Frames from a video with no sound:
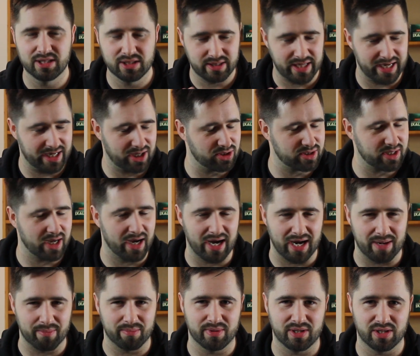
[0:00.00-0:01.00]
Take your
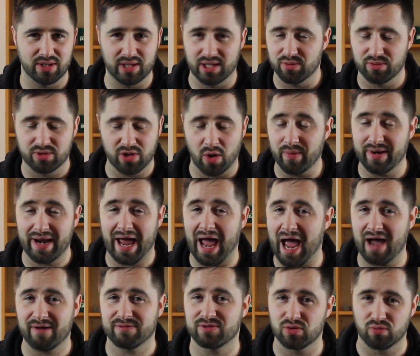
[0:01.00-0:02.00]
time. You don't
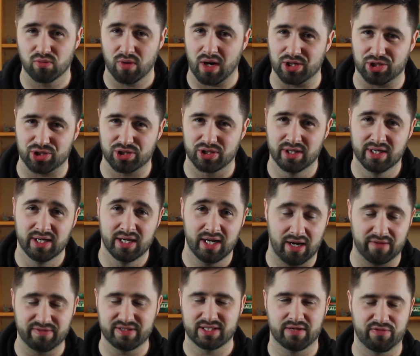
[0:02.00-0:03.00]
have to rush.
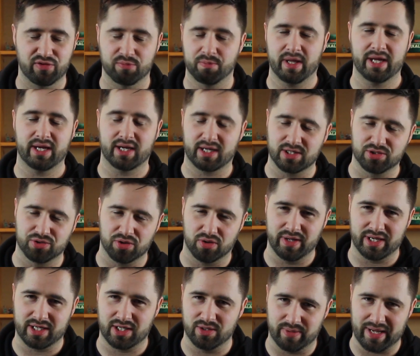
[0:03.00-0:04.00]
Obviously, if you're playing a control
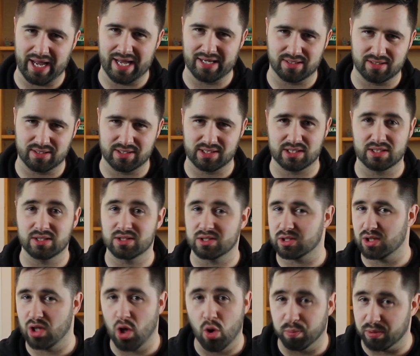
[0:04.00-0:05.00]
deck, you can't
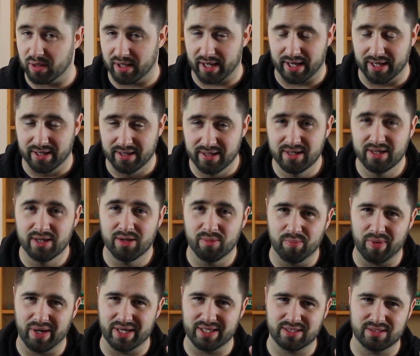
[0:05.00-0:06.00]
slow play,
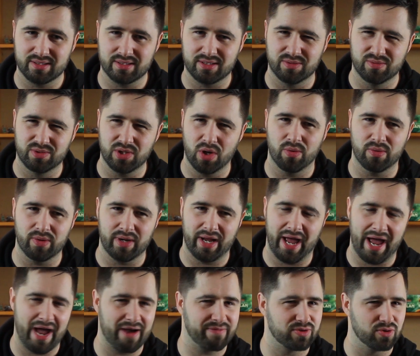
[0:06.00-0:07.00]
but you don't
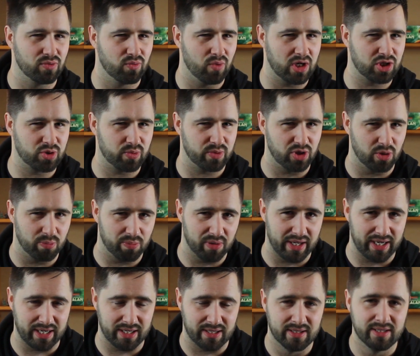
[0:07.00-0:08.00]
have to rush when you're
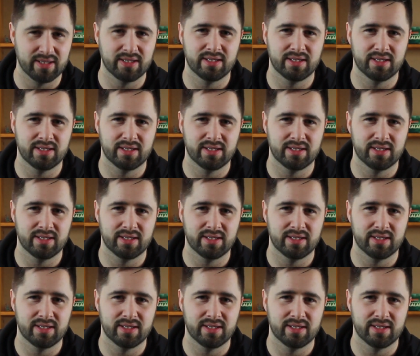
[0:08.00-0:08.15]
playing.